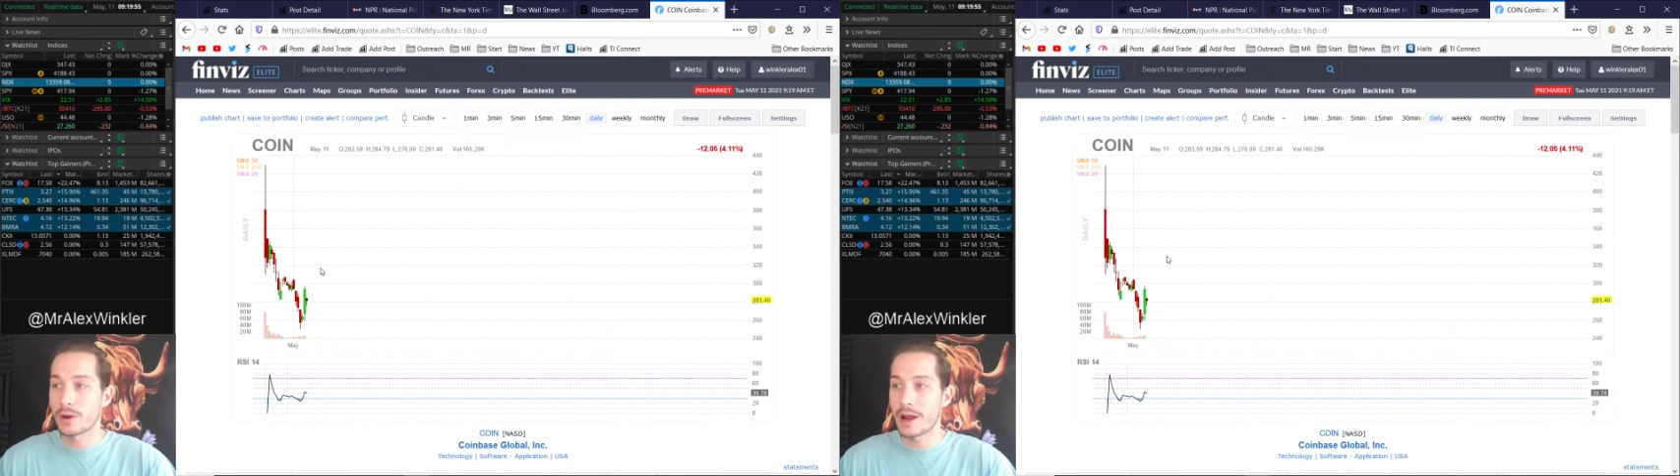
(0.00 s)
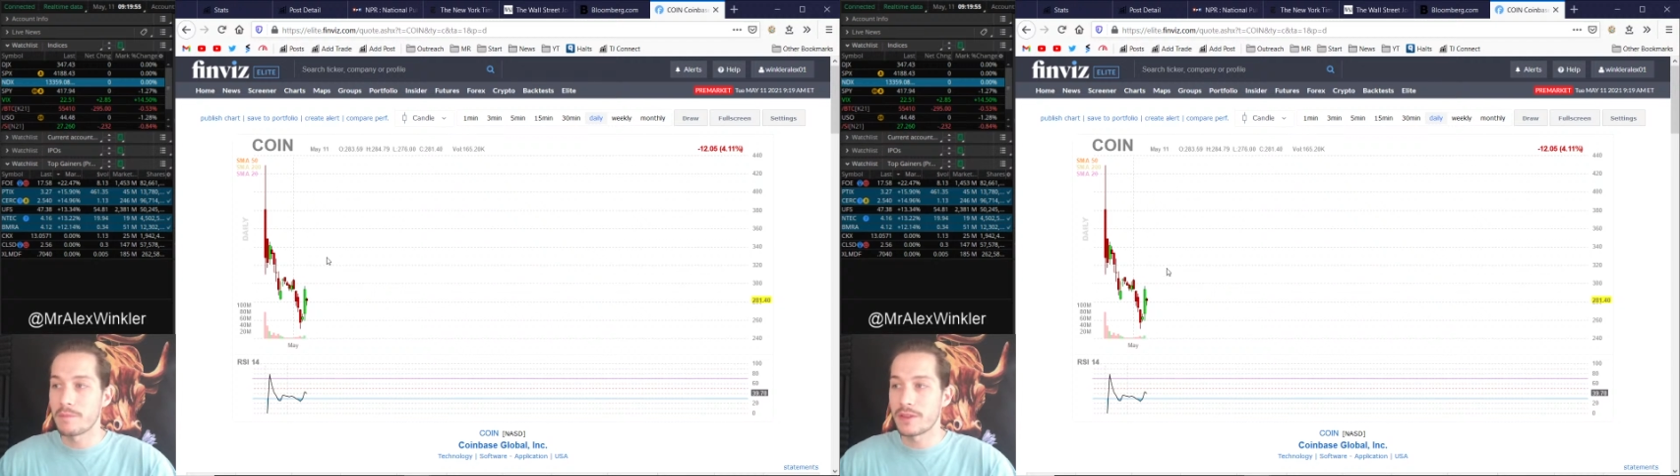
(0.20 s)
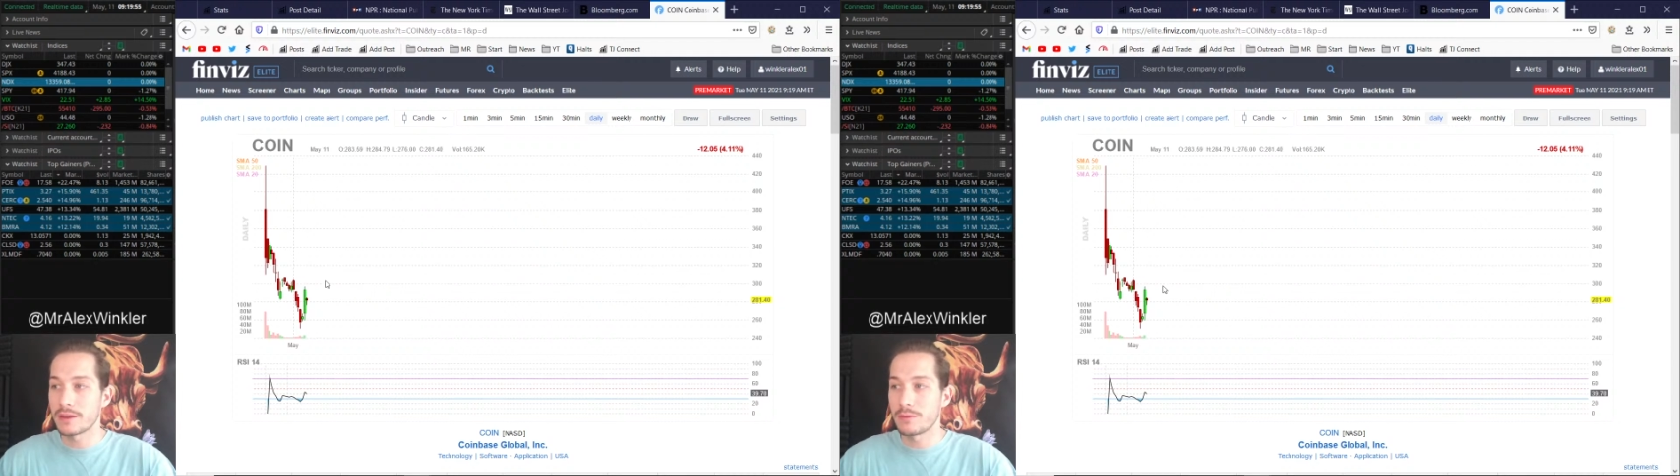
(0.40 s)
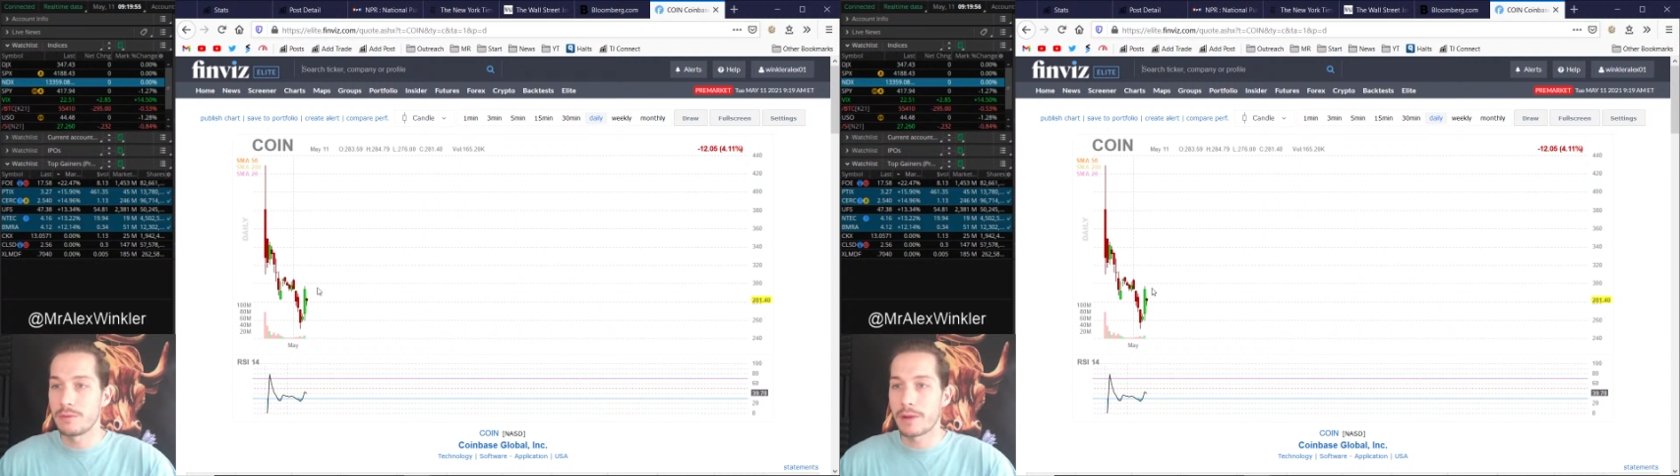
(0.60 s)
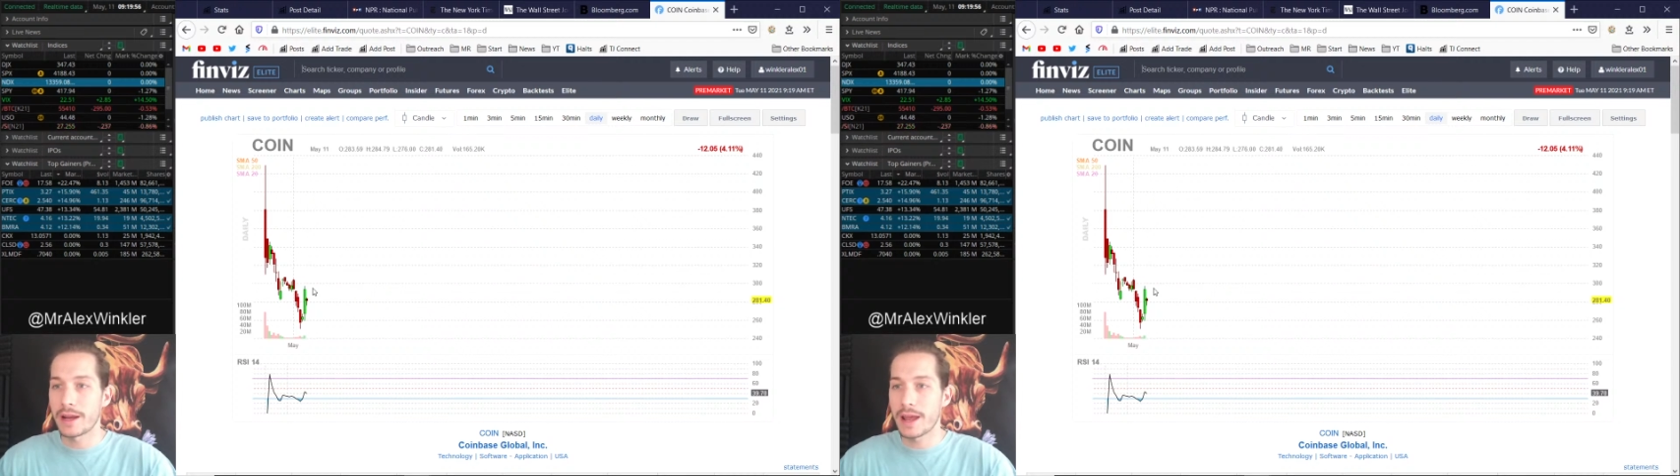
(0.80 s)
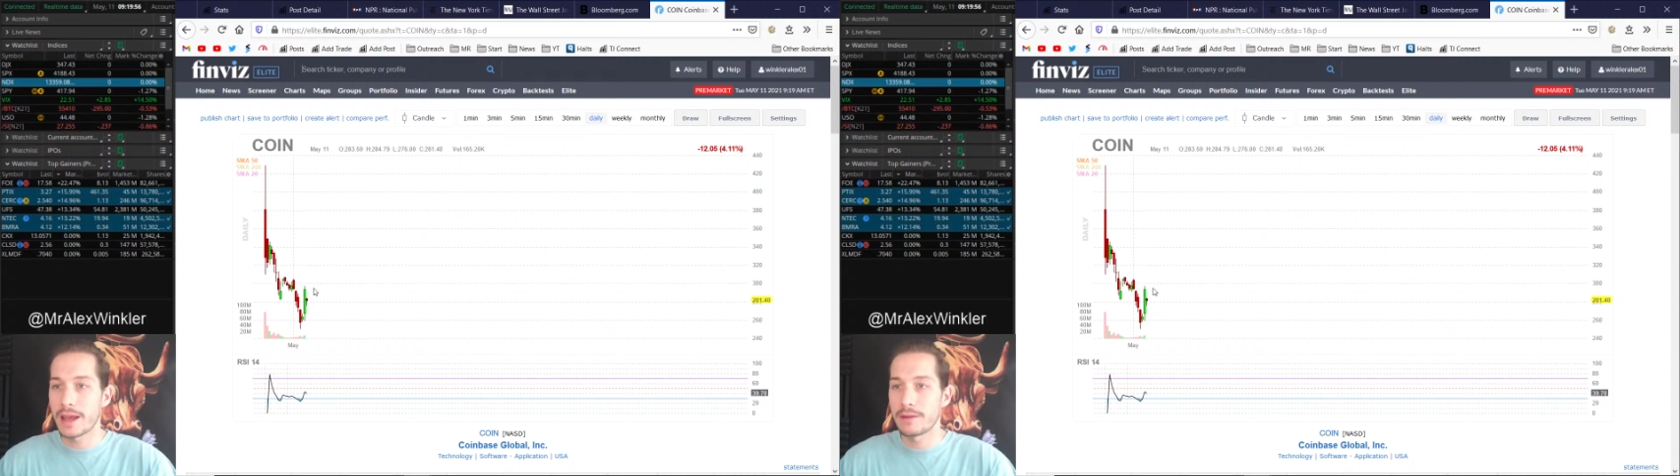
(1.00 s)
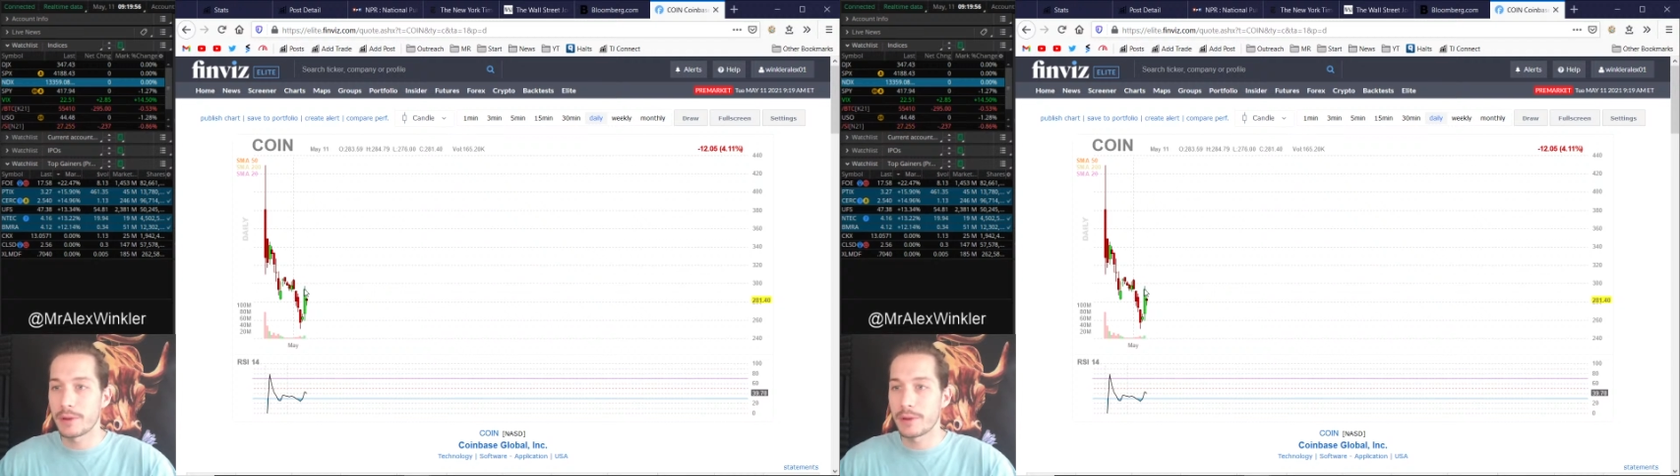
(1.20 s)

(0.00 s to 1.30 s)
I'm thinking we might head,